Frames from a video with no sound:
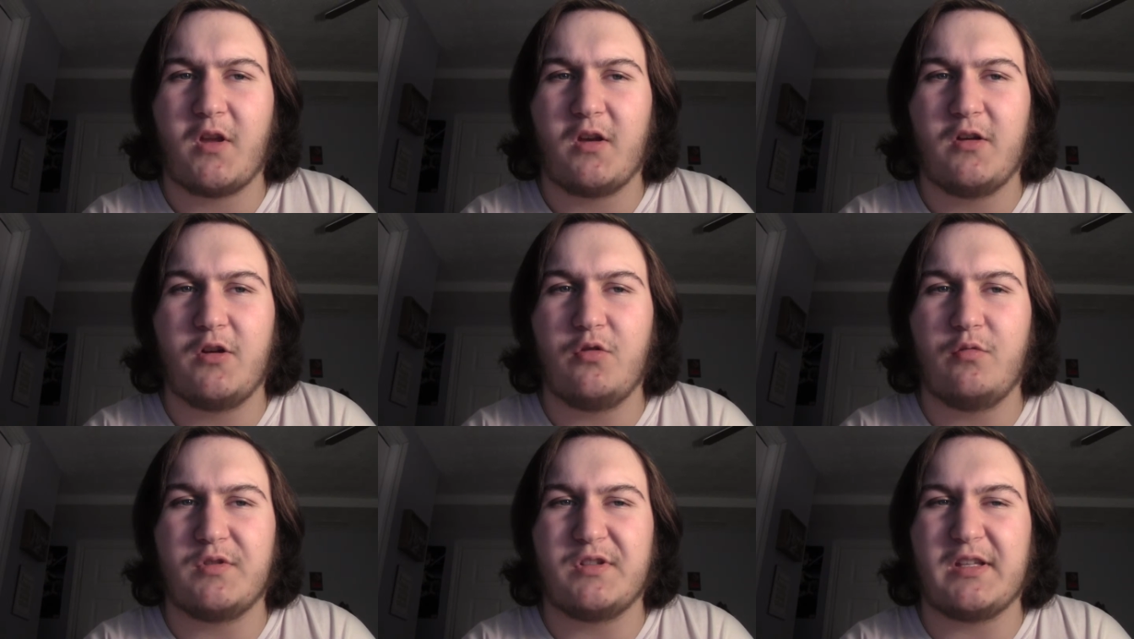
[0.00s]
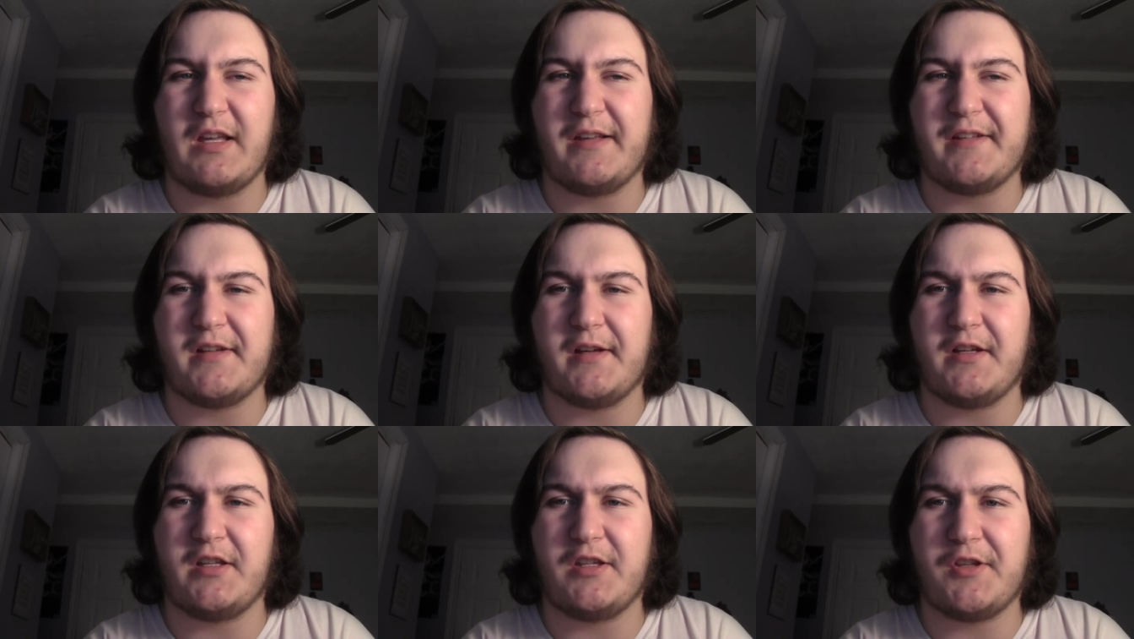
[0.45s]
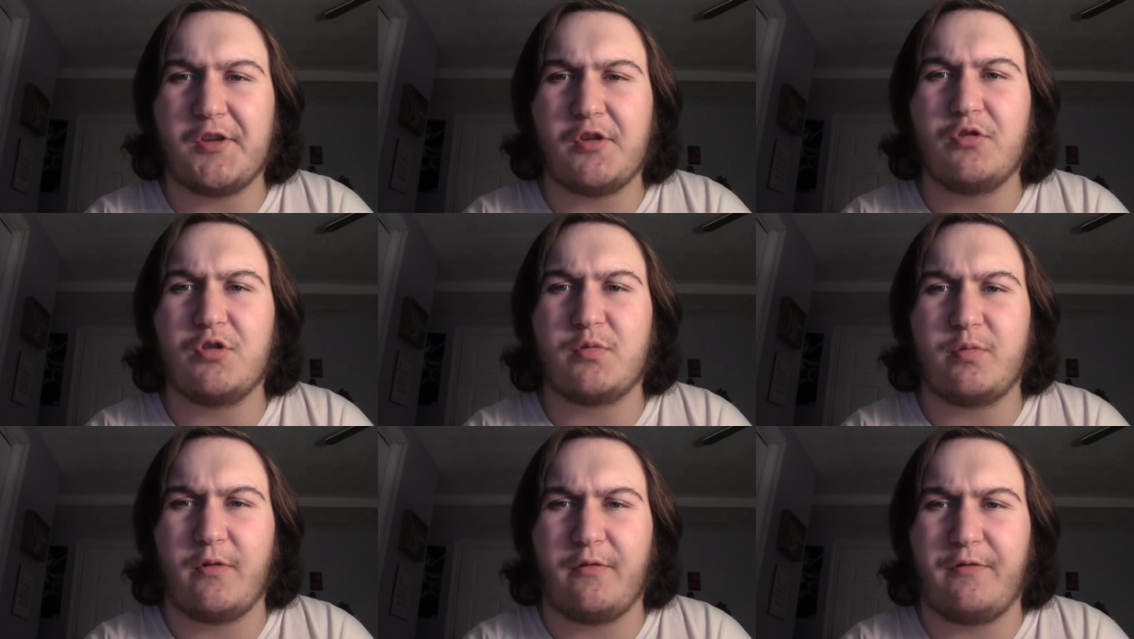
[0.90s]
who was like a
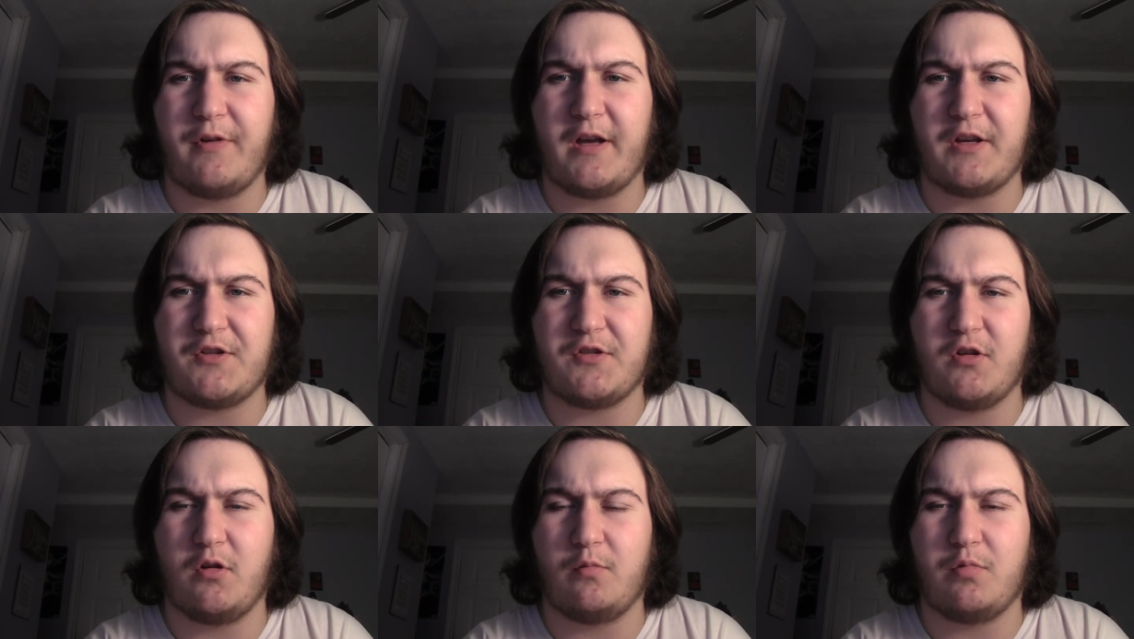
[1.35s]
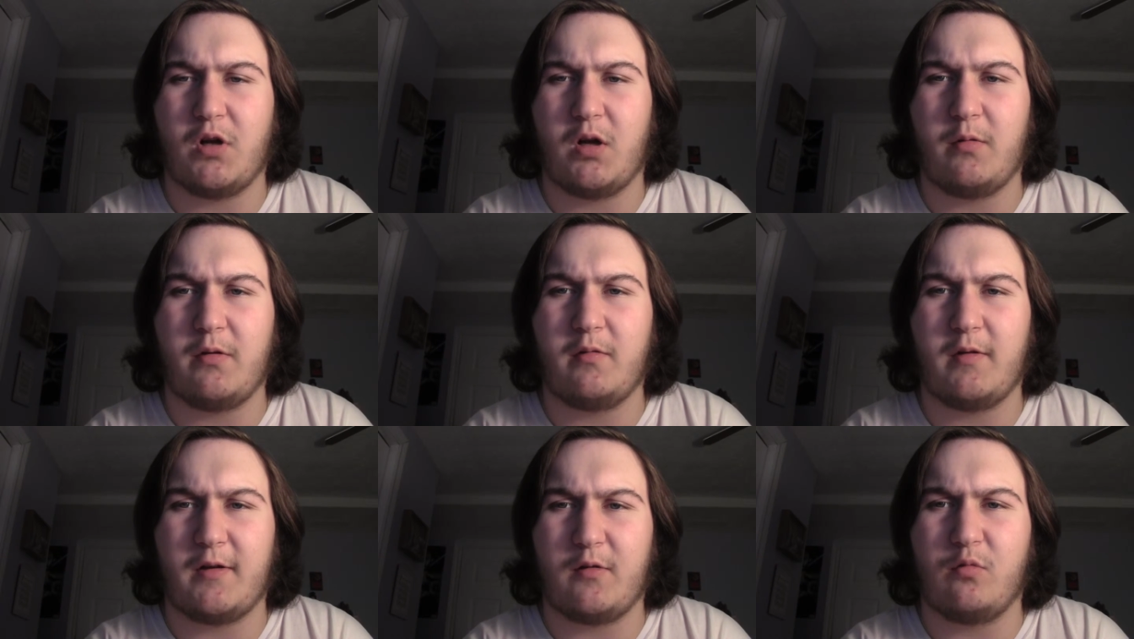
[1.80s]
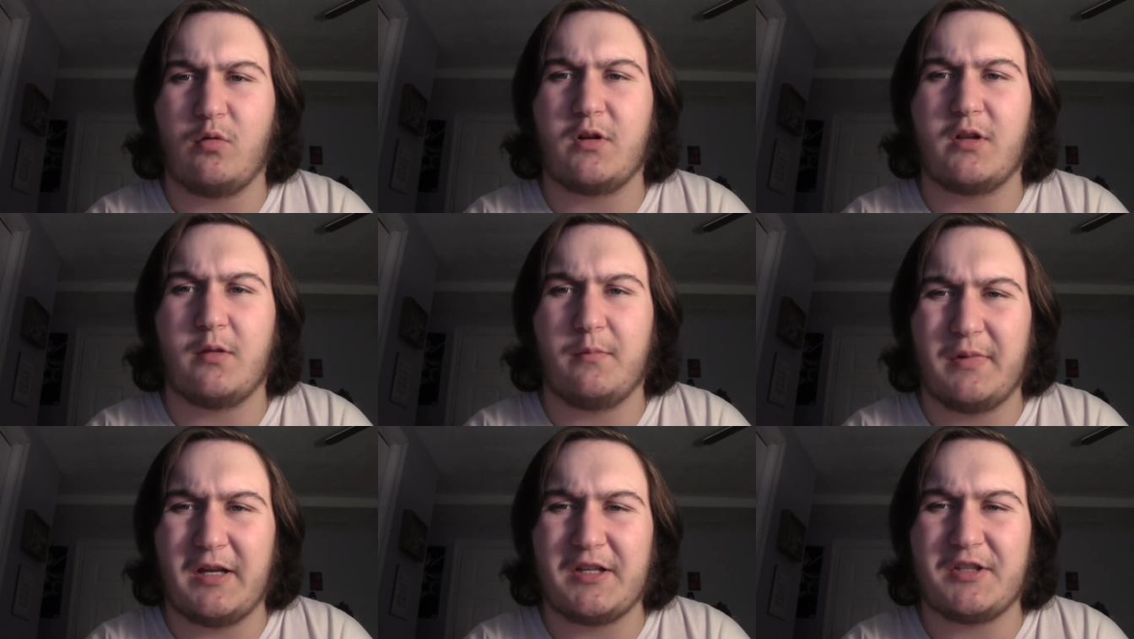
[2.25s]
huge professional, probably like one
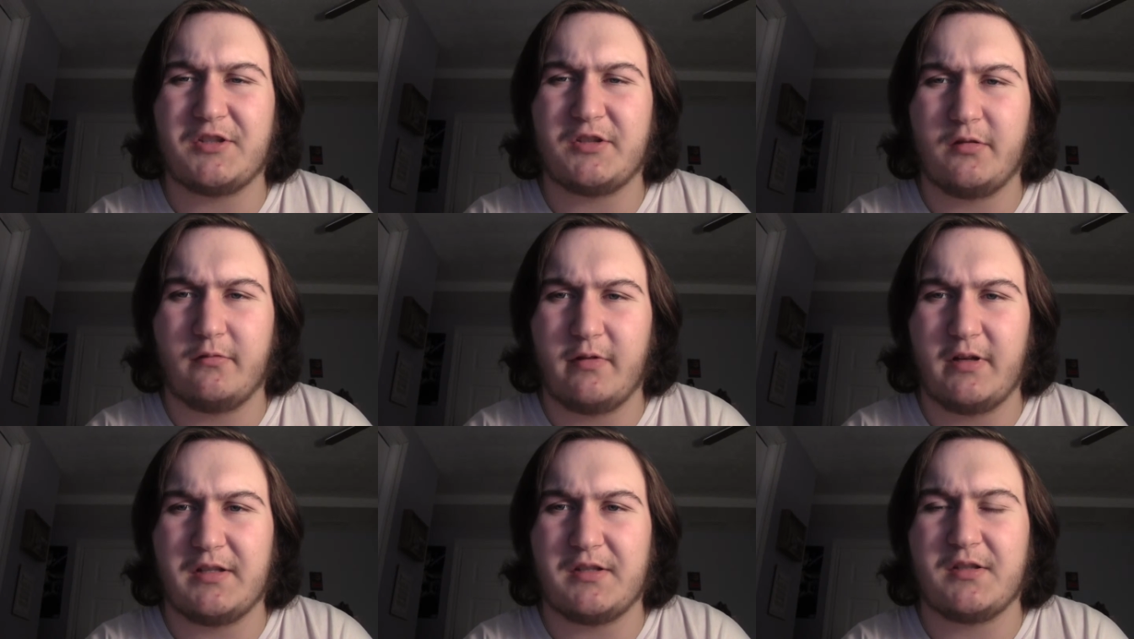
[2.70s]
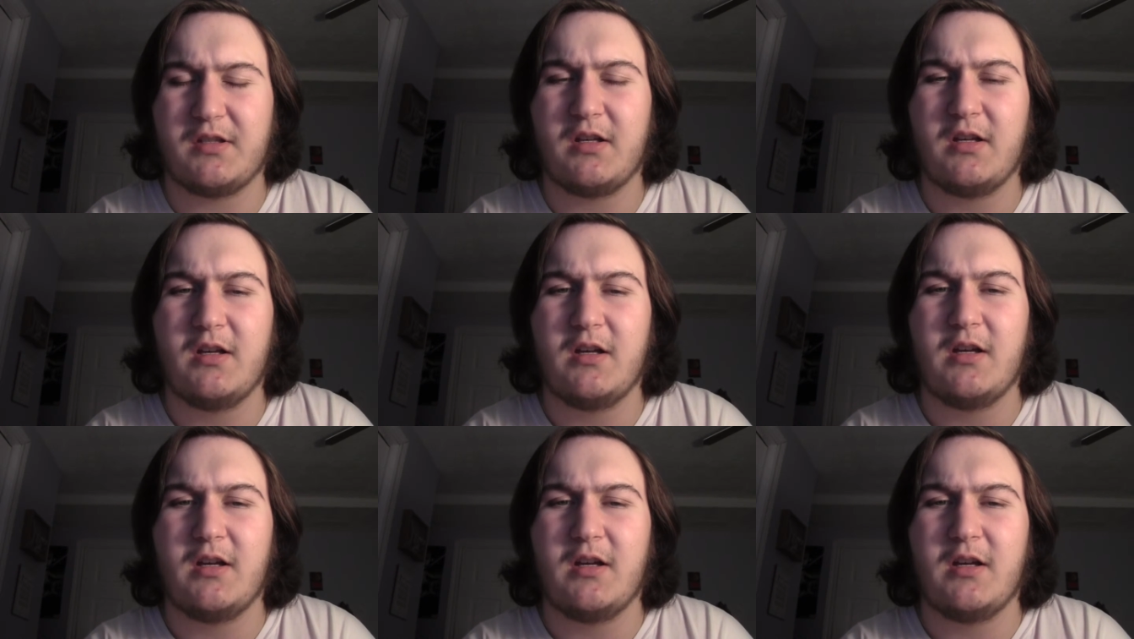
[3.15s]
of the best there is,